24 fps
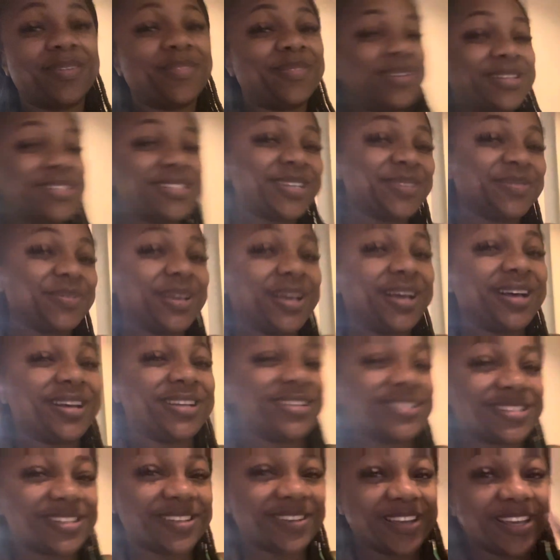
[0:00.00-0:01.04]
What's up,
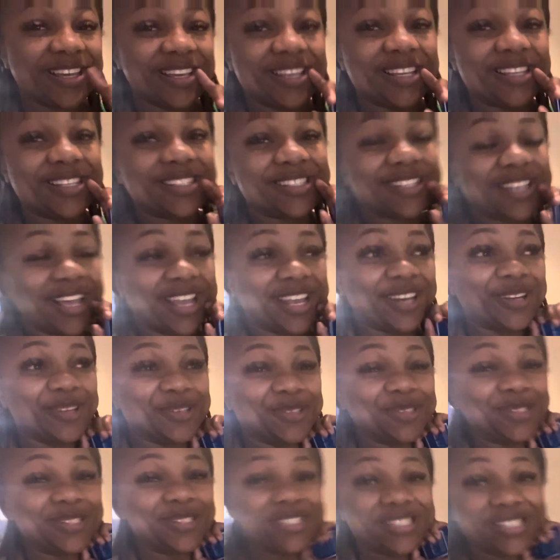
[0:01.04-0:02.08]
y'all? So it is a
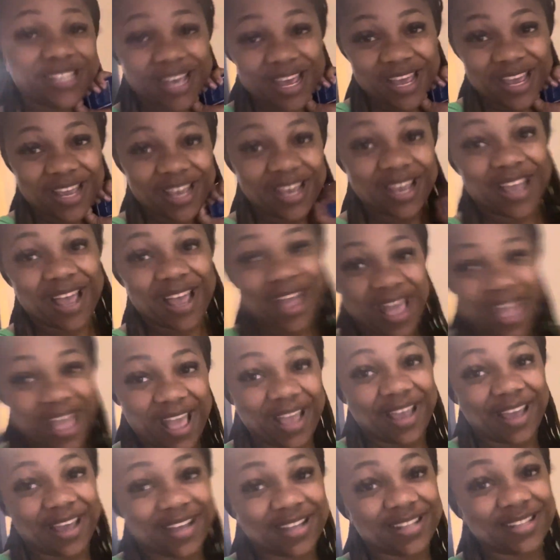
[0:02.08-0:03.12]
new day,
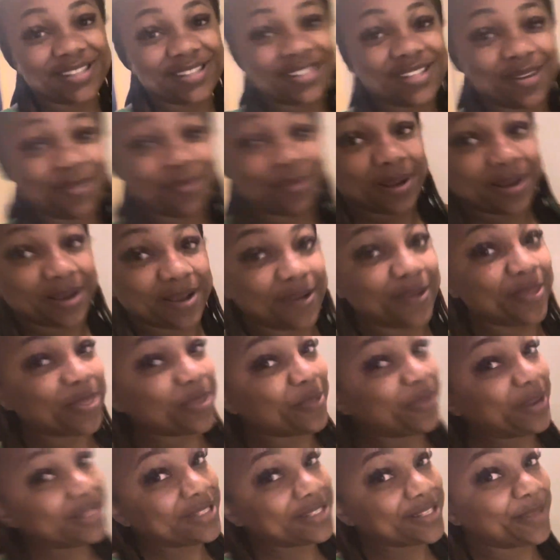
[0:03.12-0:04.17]
and we're on
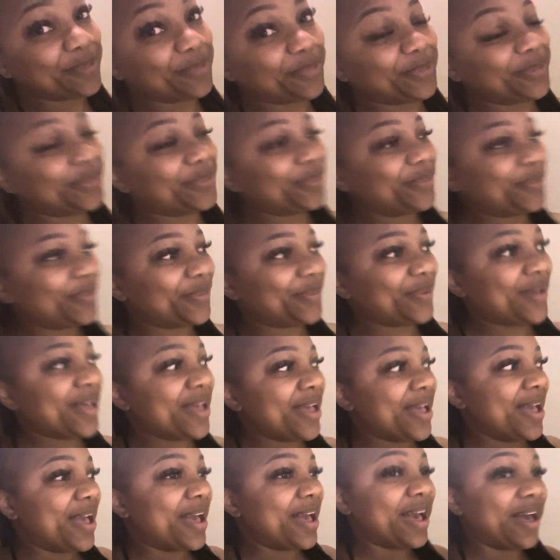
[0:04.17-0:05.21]
the way to the pool.
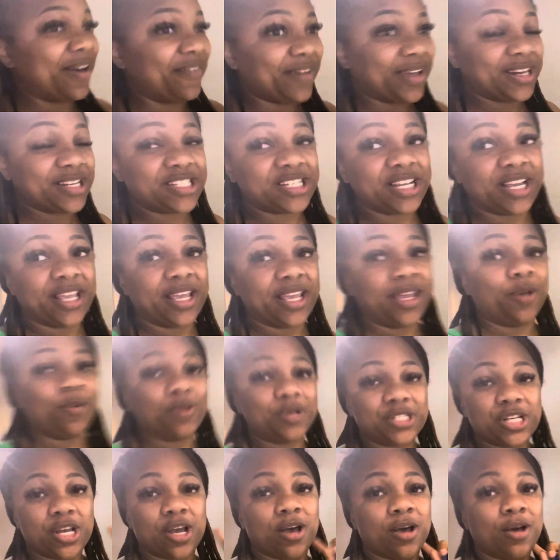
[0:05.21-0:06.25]
I forgot to check in
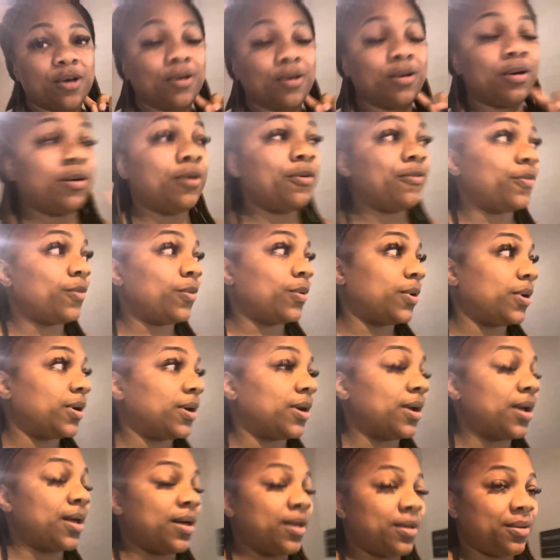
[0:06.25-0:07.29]
with y'all
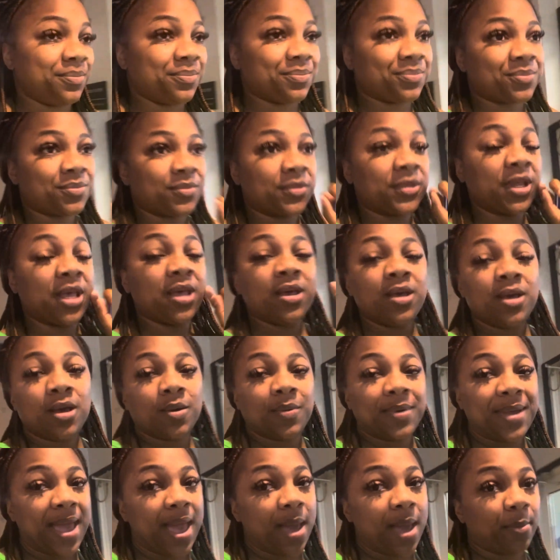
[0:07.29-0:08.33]
for um.
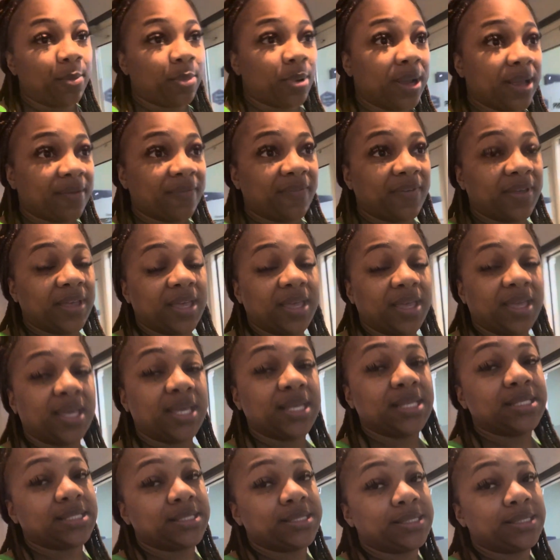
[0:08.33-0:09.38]
Oh, We had breakfast.